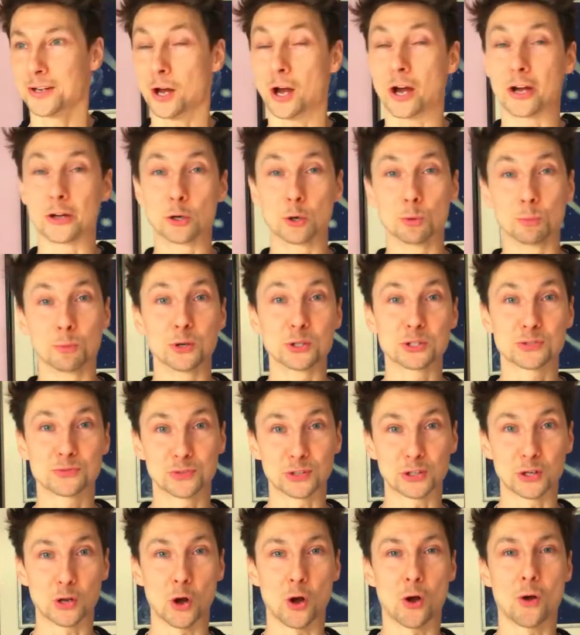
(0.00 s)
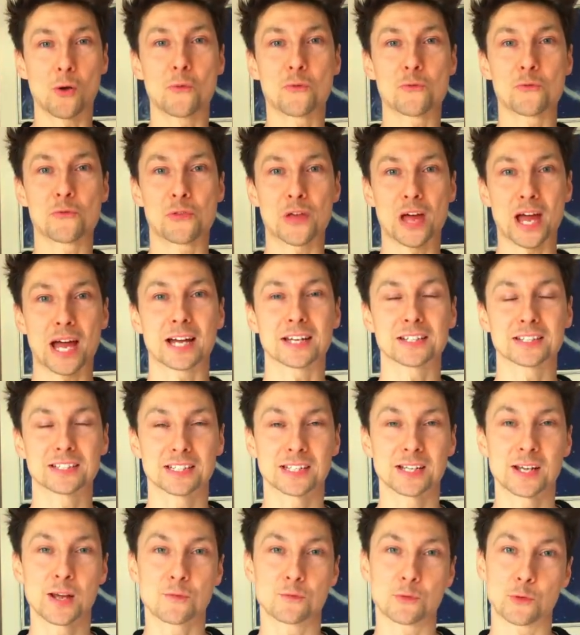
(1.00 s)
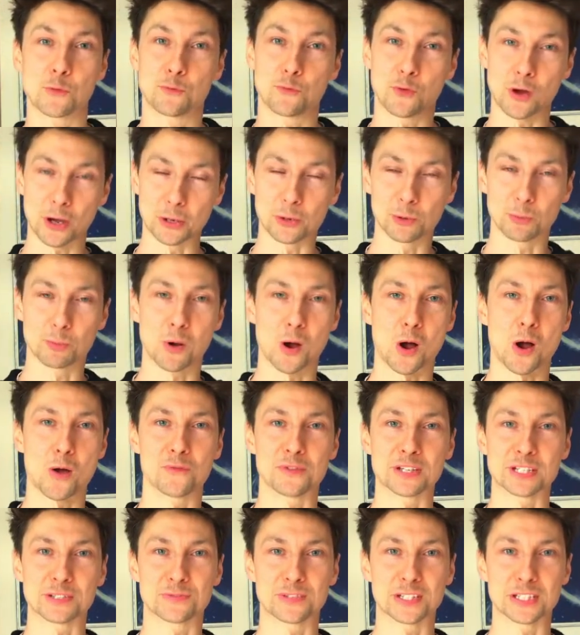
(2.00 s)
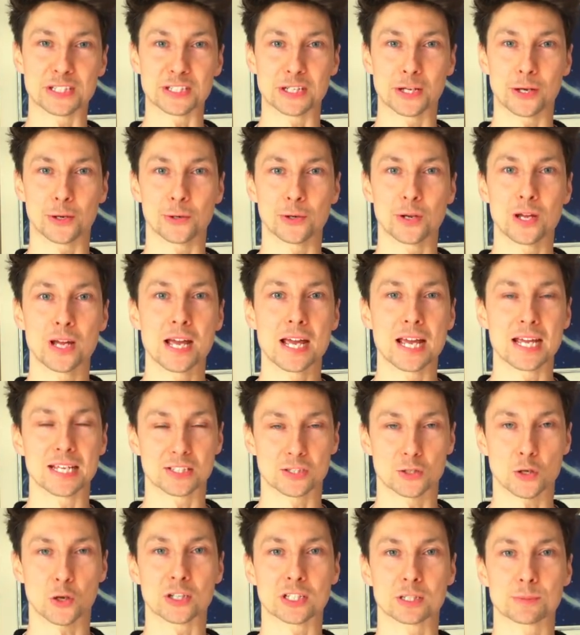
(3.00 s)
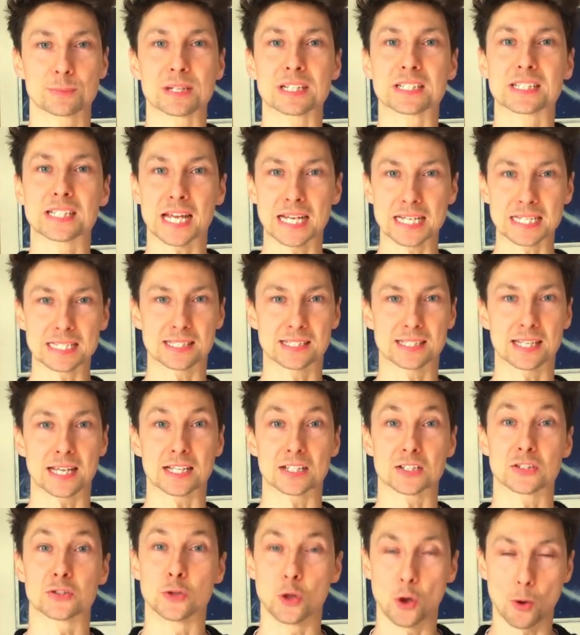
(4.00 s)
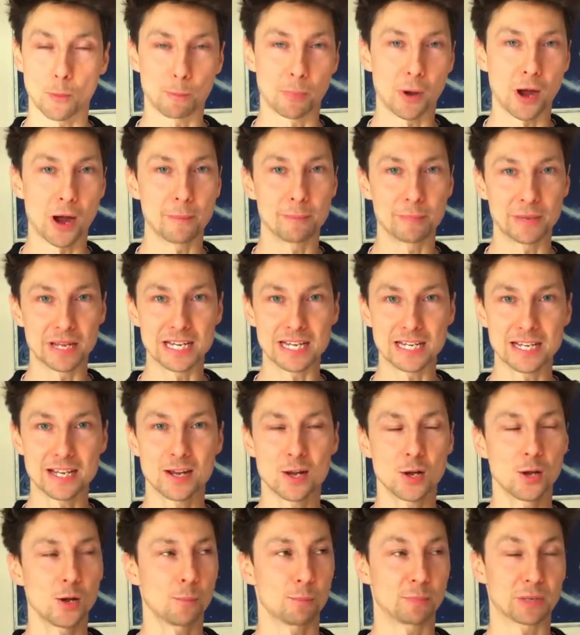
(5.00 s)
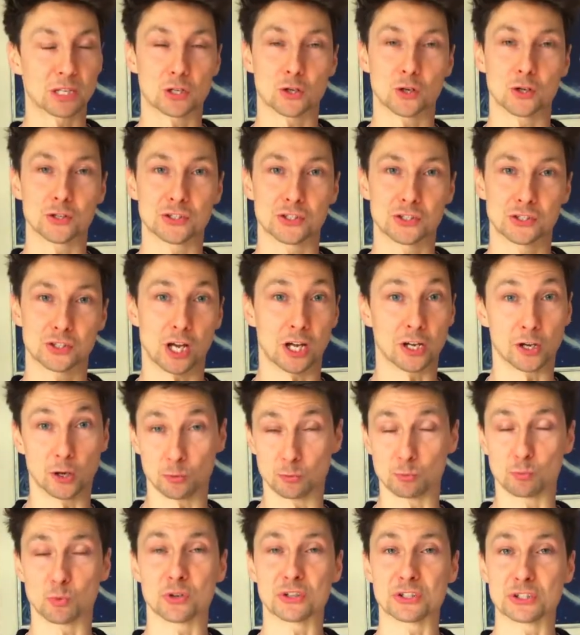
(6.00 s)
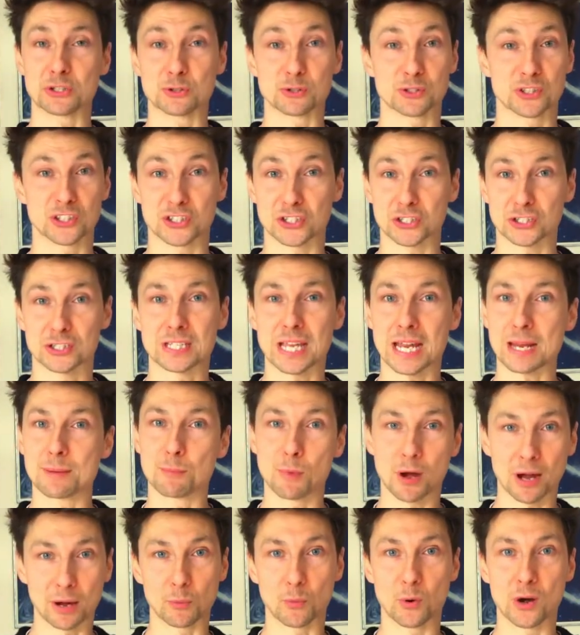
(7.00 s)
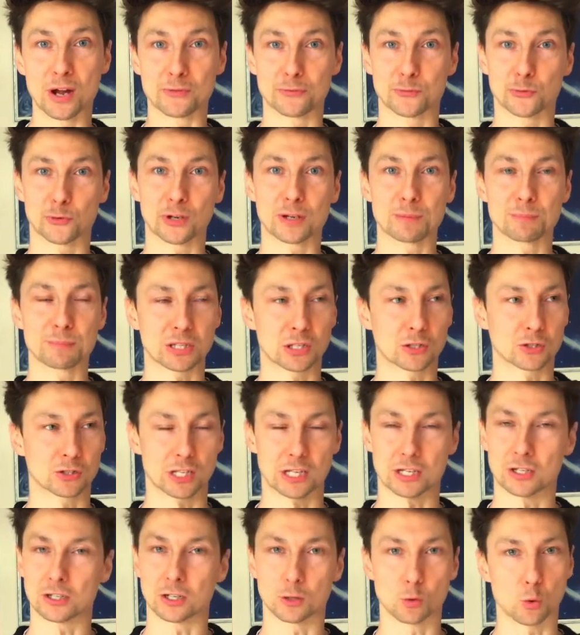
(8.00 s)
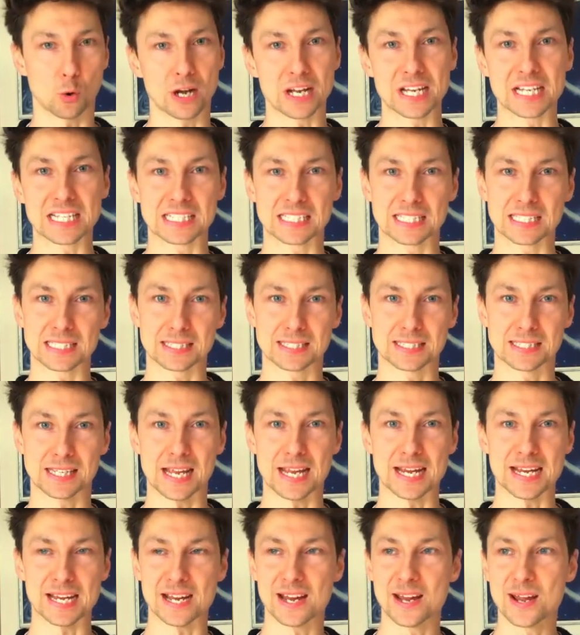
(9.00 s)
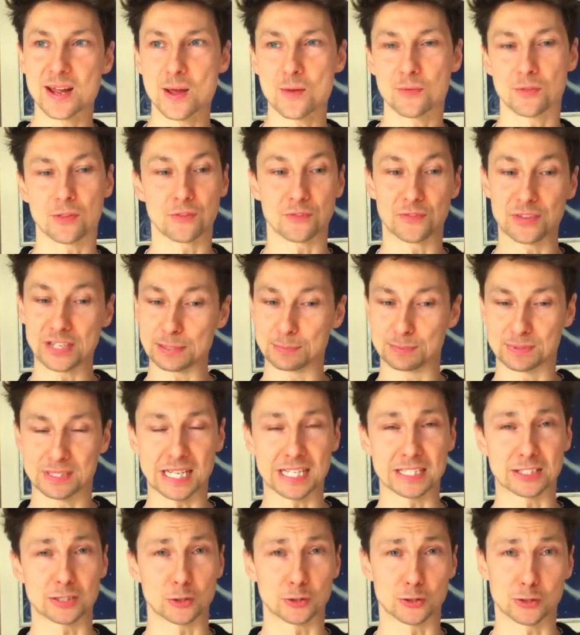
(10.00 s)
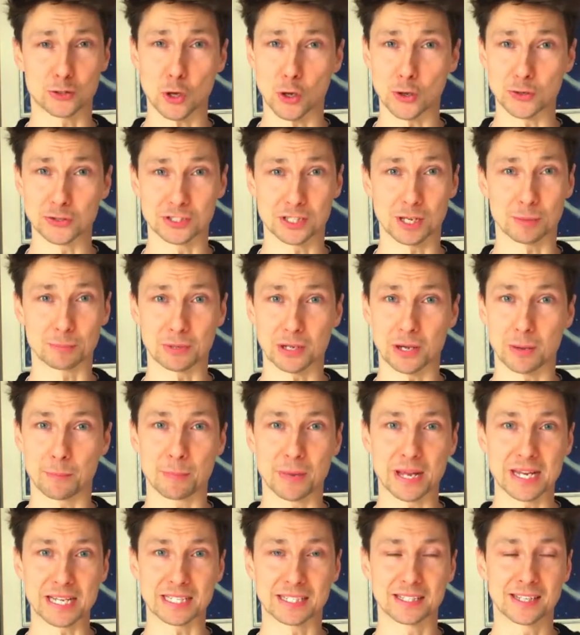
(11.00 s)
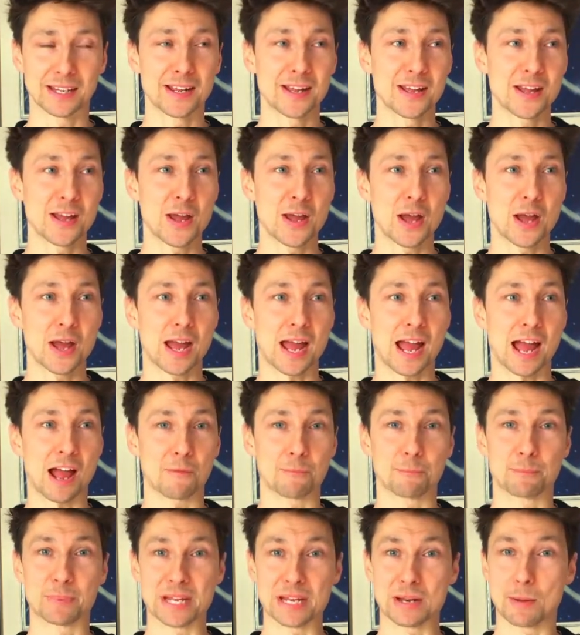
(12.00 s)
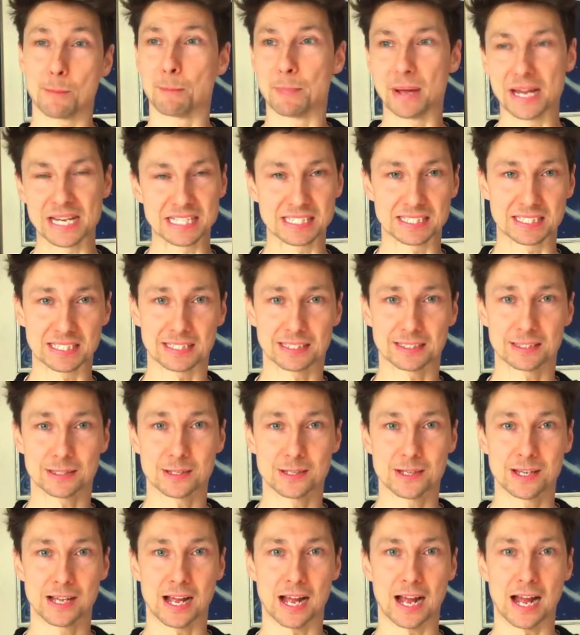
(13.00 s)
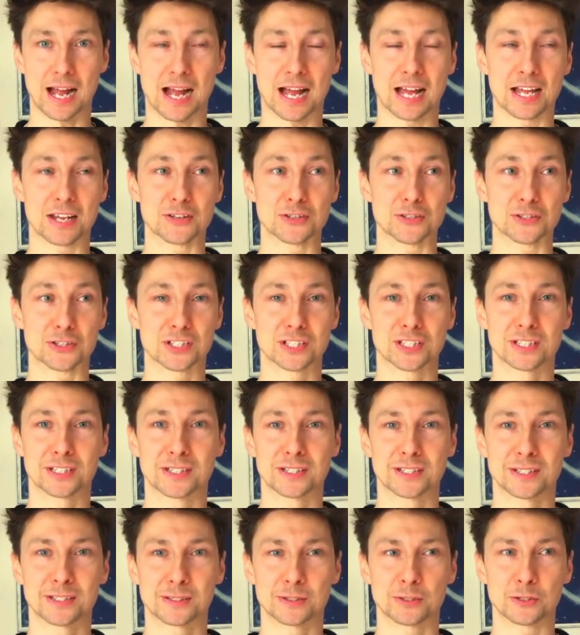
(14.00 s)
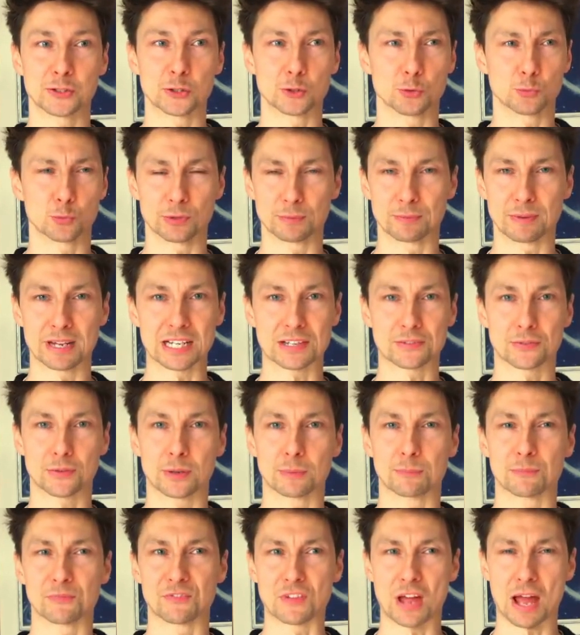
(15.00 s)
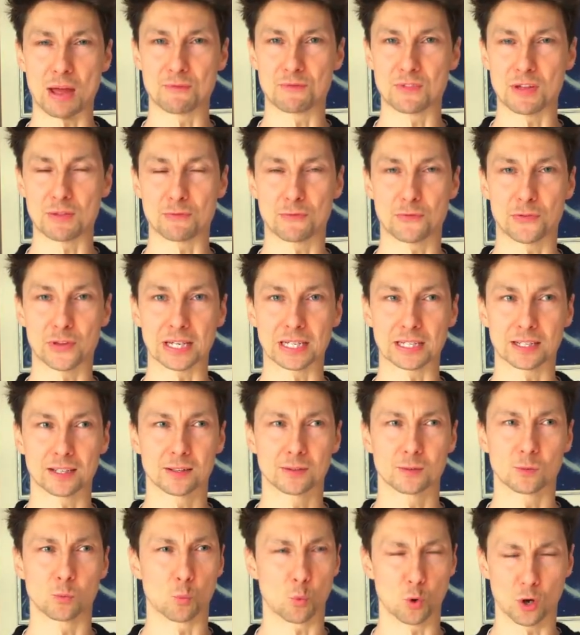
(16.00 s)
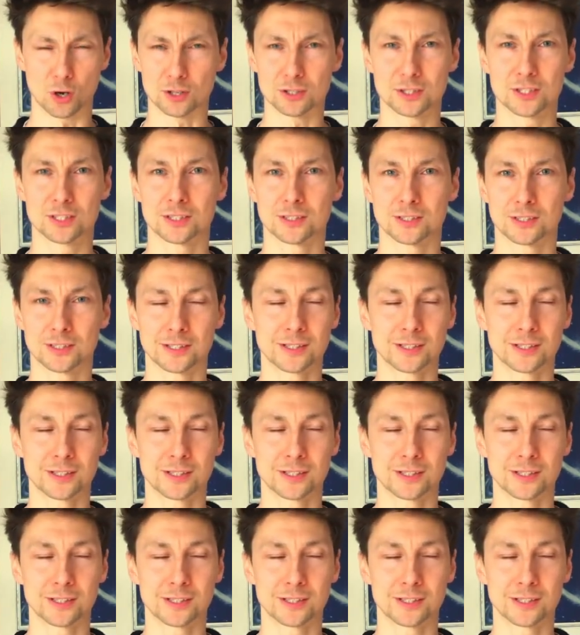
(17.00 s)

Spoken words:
I almost forgot that the final part of this video is going to be a taste test, not by me, because I don't want you to just take my word for it, because I could quite easily say that the potato scones I'm going to make have been amazing and you would make them and then think, what?